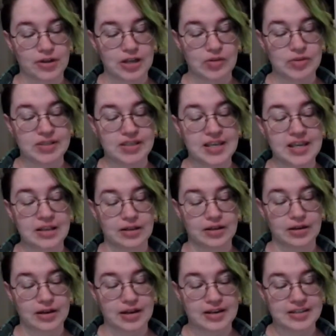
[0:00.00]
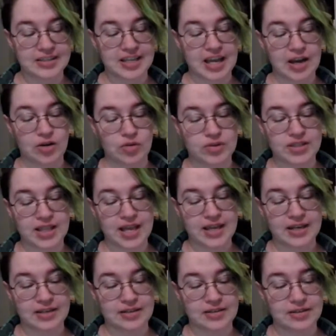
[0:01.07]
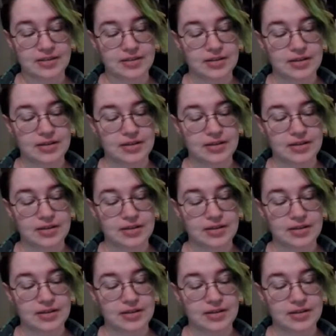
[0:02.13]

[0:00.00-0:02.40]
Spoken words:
for he was a healer, and his care was lightened.